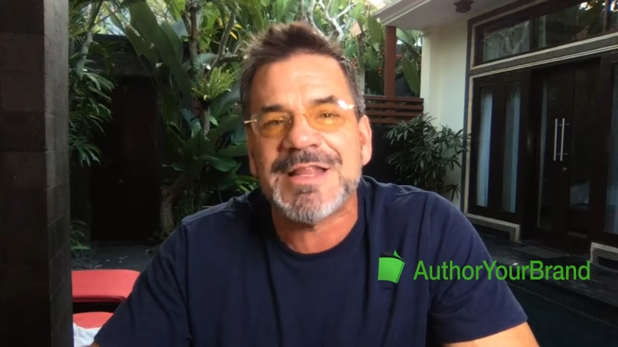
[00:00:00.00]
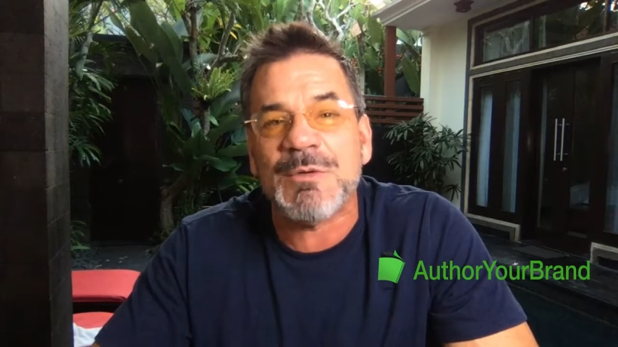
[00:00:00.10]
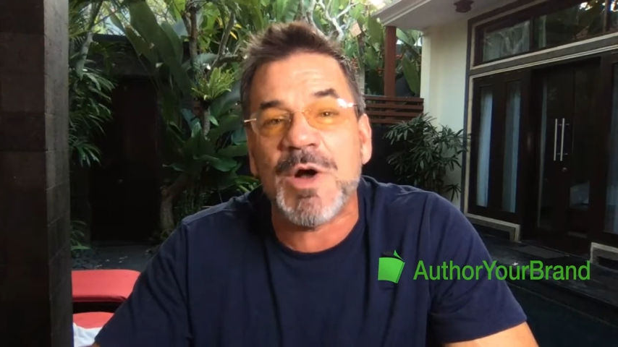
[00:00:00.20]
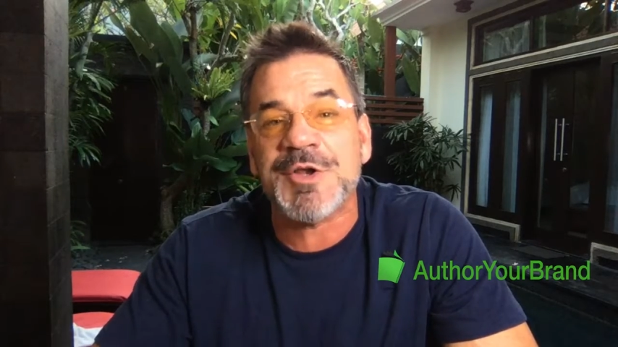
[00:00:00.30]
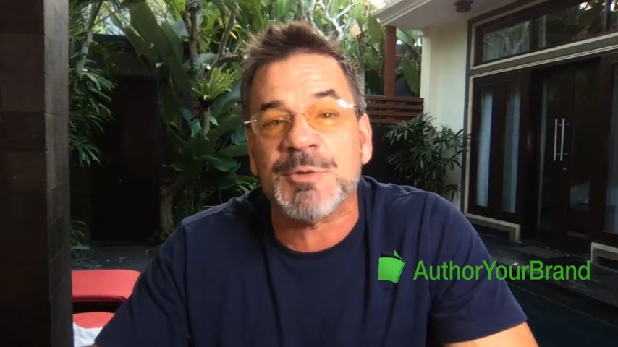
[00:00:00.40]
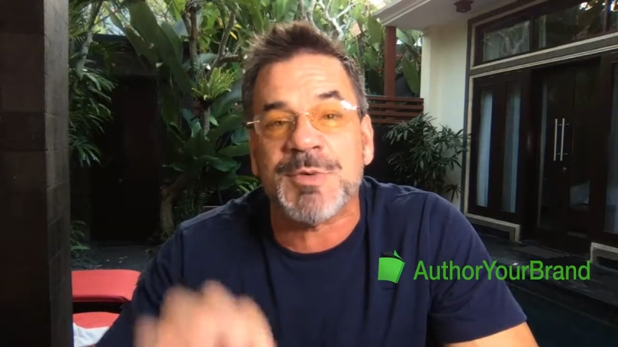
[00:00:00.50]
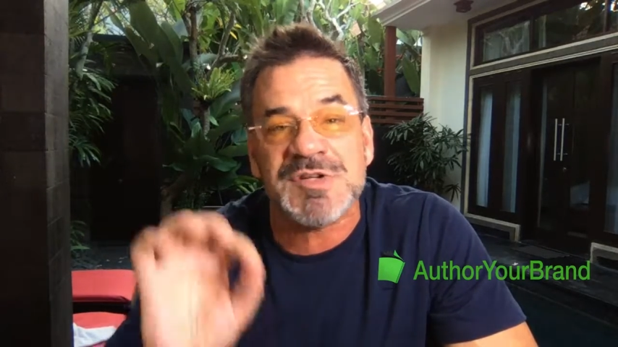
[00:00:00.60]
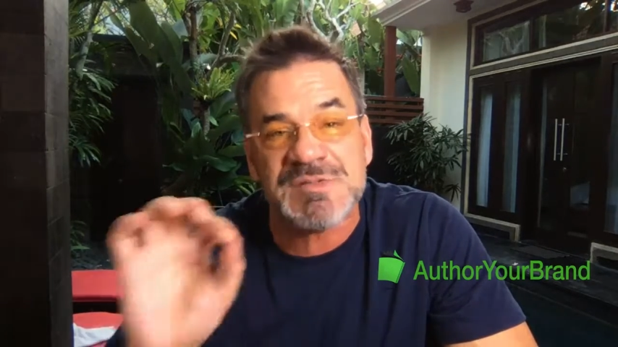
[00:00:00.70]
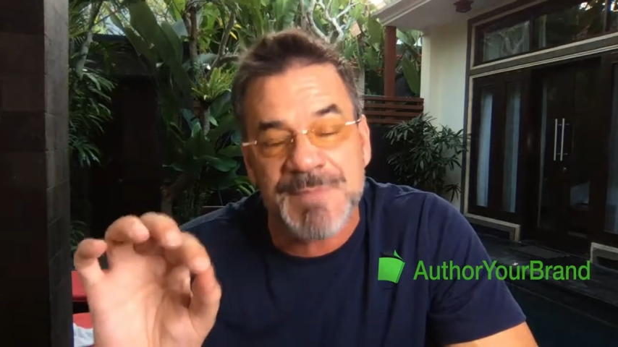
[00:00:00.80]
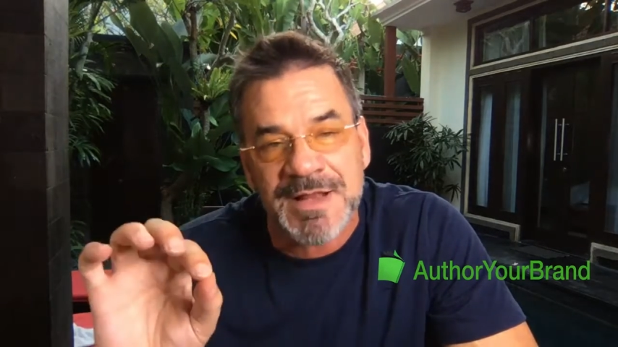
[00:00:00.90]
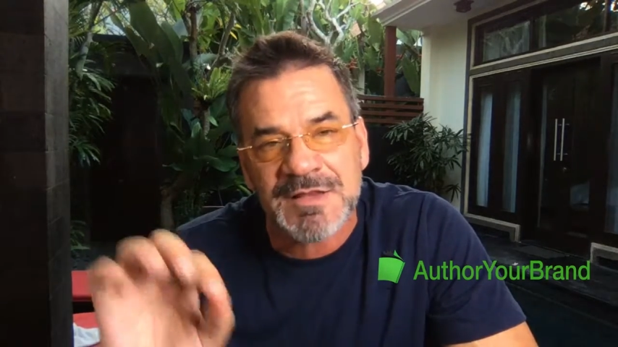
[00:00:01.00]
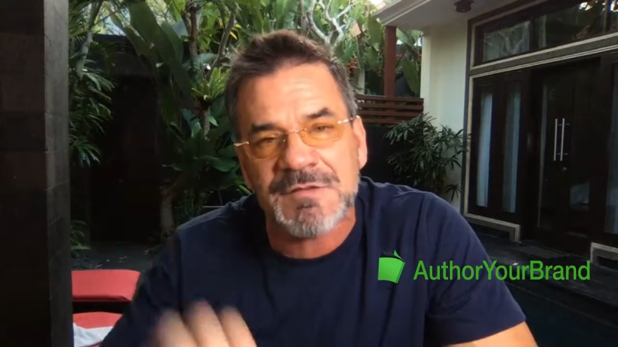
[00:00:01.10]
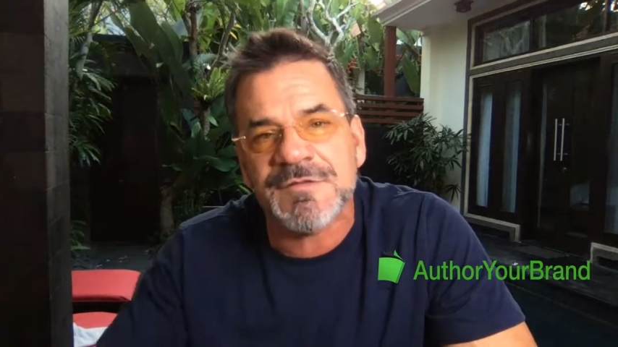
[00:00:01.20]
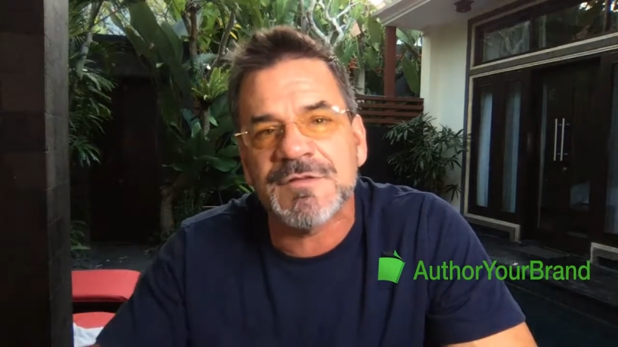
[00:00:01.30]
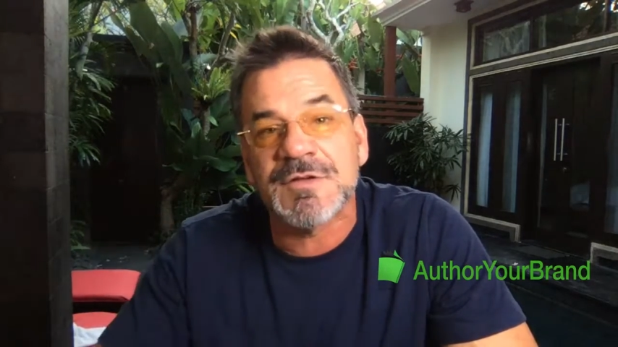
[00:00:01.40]
They want your
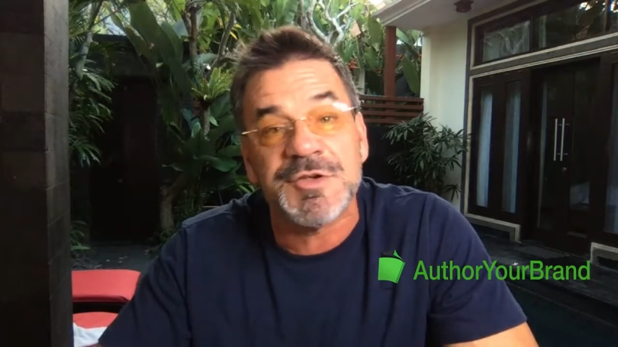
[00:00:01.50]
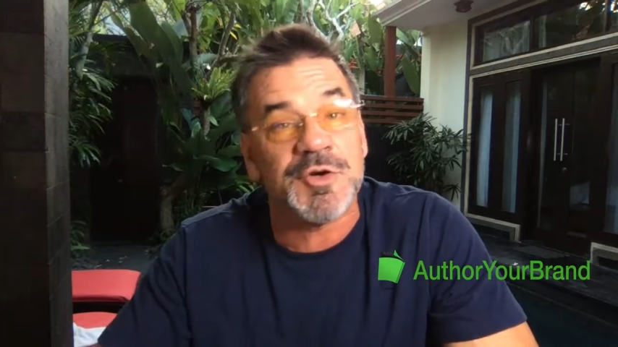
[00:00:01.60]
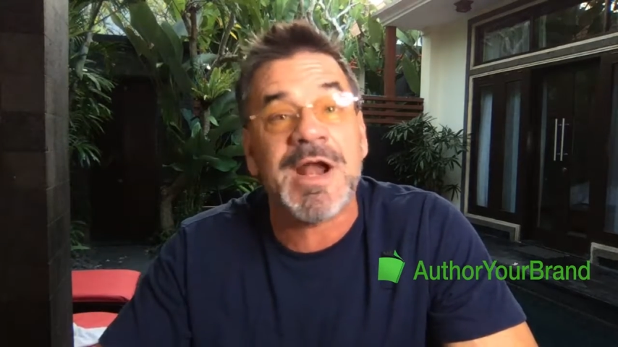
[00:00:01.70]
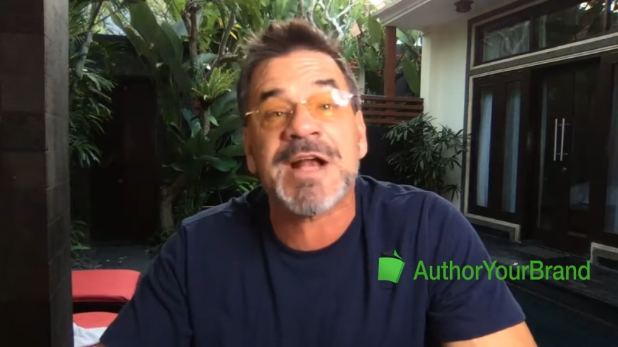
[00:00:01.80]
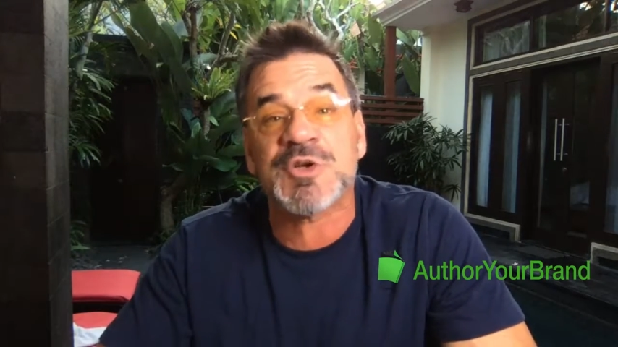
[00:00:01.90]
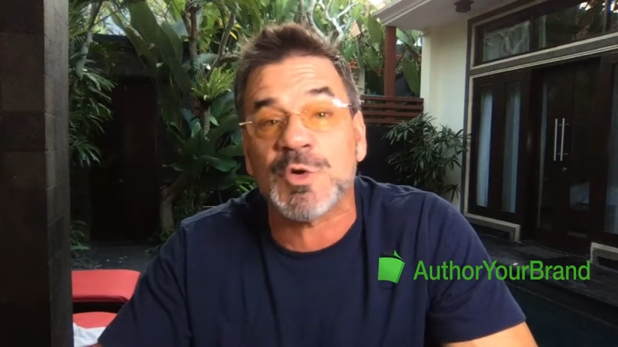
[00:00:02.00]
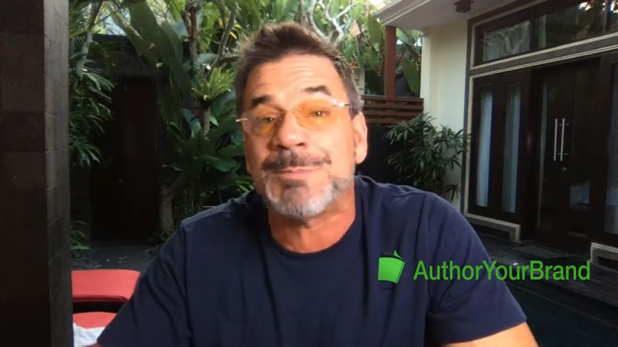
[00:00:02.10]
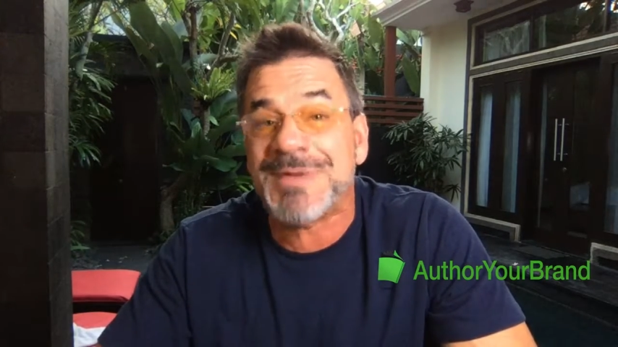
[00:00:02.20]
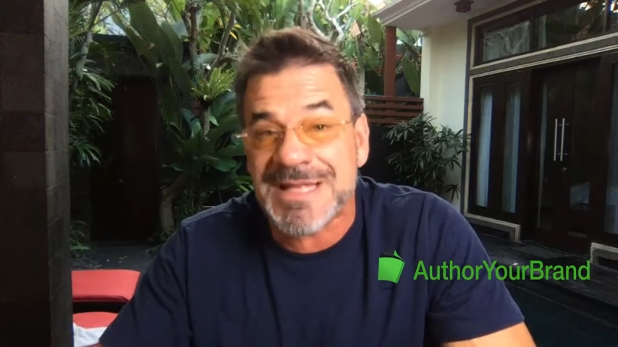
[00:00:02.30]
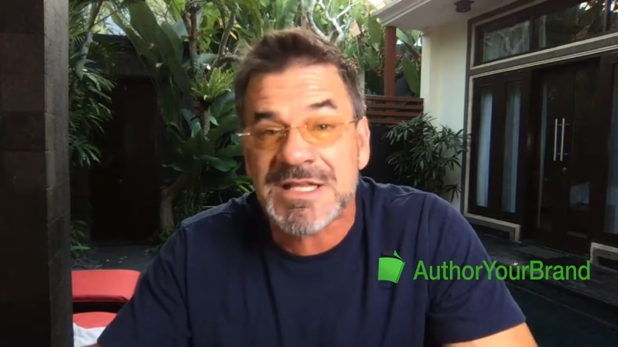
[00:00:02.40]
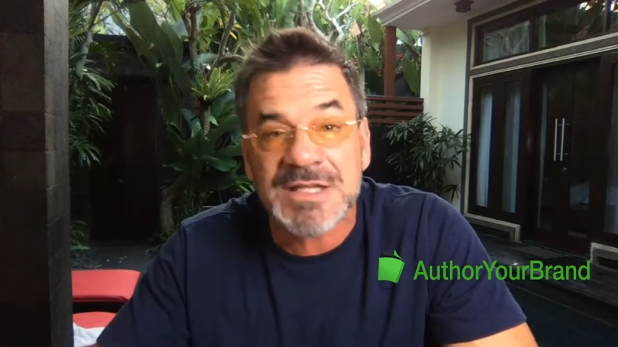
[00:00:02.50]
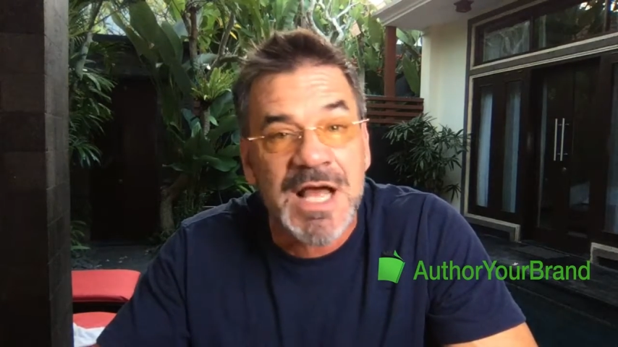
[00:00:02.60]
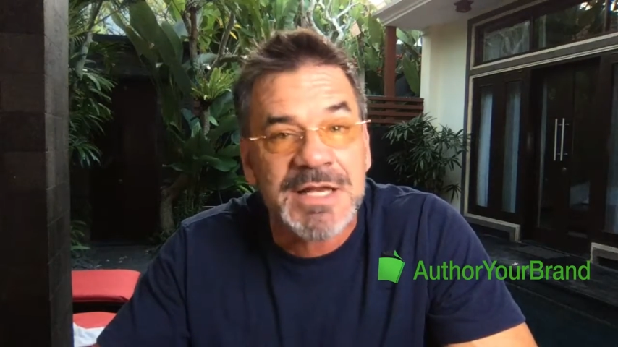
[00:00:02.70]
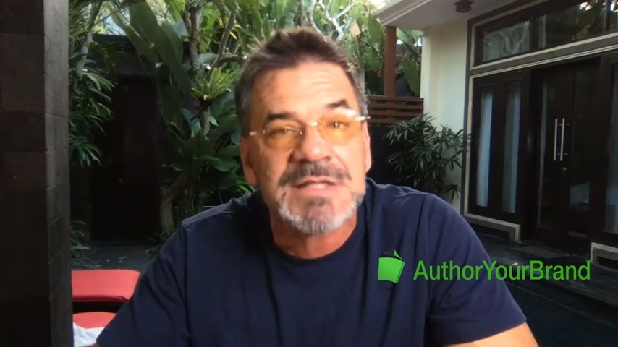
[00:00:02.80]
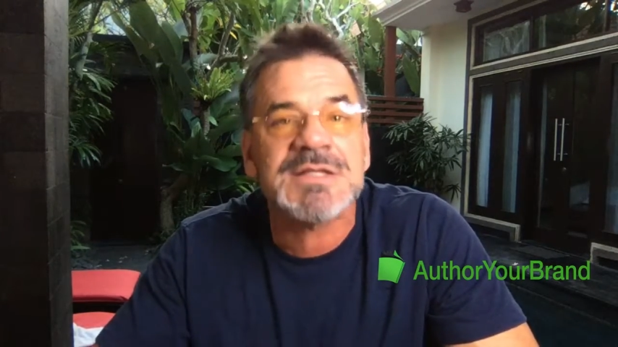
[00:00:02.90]
perspective, your actual opinion
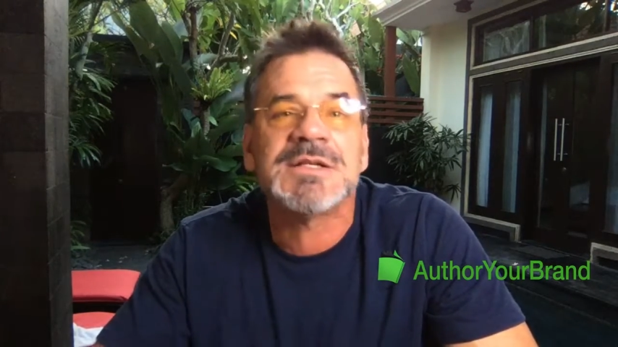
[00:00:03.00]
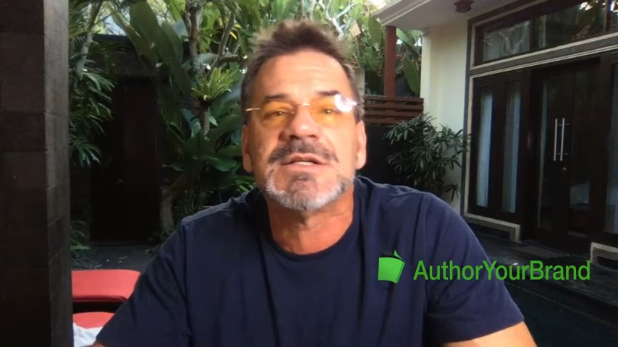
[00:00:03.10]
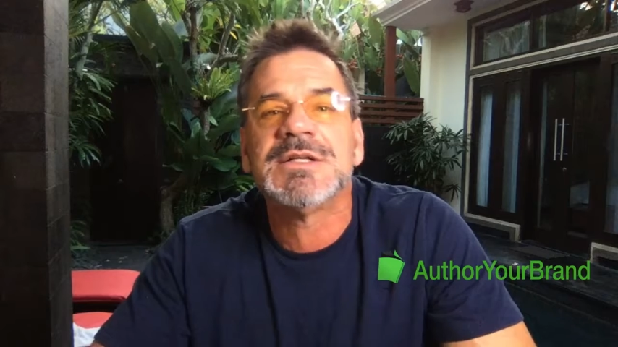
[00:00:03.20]
on it,